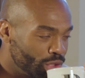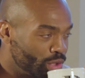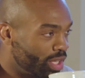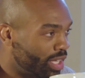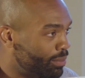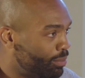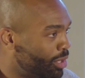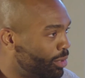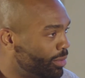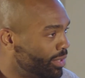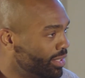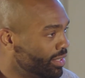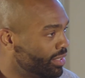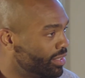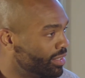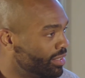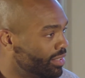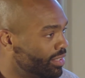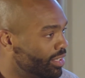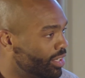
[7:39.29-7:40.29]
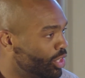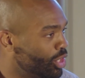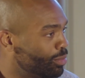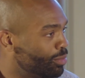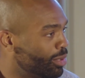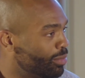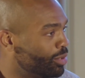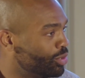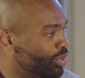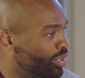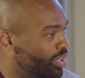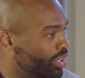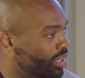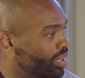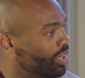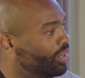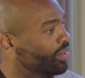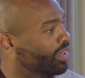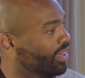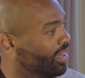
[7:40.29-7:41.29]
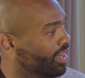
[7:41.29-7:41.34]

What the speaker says: Do you like bourbon? You're a bourbon drinker? Okay.